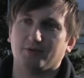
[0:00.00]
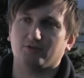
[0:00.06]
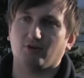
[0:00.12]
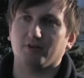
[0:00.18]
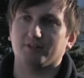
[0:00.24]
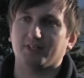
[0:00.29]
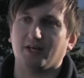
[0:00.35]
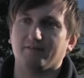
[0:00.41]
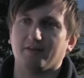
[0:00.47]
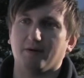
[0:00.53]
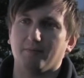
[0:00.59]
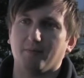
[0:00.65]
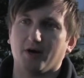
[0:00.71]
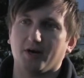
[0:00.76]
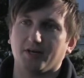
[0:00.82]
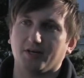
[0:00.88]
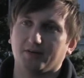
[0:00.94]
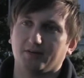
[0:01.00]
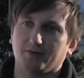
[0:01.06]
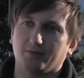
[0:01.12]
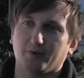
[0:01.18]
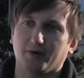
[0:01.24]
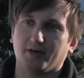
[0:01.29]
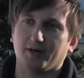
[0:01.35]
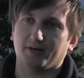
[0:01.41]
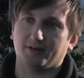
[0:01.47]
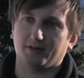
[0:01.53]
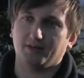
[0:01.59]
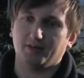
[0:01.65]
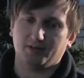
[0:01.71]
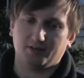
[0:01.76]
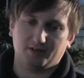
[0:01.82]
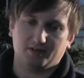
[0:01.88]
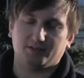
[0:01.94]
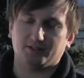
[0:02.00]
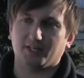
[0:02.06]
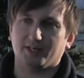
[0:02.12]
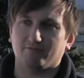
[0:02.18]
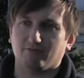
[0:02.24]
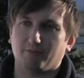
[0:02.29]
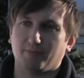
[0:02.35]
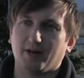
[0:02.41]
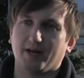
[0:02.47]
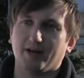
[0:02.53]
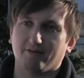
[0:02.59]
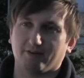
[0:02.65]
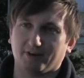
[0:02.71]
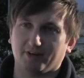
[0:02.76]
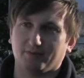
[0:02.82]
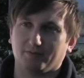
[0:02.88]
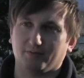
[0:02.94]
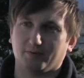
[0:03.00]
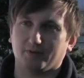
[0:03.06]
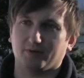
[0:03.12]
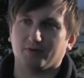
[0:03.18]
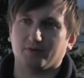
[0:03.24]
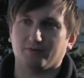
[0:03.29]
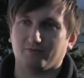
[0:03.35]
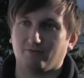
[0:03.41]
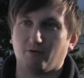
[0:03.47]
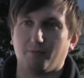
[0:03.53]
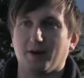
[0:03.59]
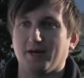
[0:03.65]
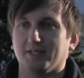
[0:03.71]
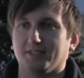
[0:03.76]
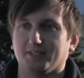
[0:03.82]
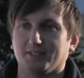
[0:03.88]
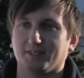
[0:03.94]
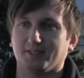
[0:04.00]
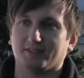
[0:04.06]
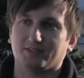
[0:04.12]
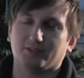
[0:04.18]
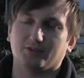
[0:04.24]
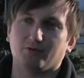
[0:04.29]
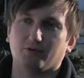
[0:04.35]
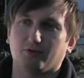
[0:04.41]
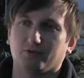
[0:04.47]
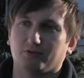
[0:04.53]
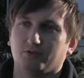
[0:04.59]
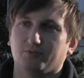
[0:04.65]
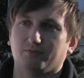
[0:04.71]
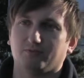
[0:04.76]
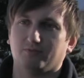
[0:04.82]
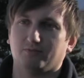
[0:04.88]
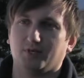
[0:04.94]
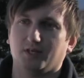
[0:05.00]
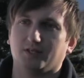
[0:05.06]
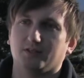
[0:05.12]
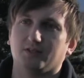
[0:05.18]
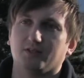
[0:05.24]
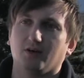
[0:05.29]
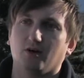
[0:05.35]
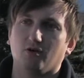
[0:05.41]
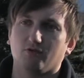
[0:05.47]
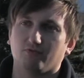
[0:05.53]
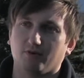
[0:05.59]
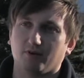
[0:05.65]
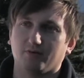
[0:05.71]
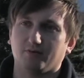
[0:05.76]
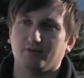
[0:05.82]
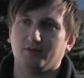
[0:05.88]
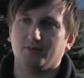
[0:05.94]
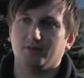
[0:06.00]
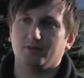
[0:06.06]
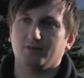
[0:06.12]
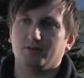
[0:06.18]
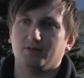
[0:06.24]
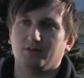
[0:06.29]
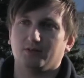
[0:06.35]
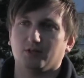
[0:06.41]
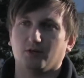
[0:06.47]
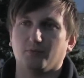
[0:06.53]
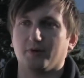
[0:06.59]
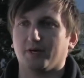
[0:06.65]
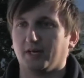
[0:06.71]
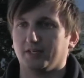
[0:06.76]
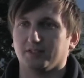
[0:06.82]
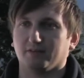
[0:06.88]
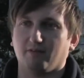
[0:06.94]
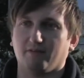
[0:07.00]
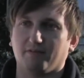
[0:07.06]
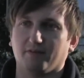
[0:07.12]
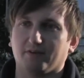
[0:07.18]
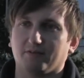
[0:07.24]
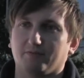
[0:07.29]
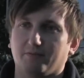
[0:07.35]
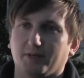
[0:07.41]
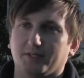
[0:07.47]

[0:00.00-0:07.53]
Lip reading: we try and save them money, where instead of repairing it, we can replace it, because it will cost them less in the long run. So we cater everything,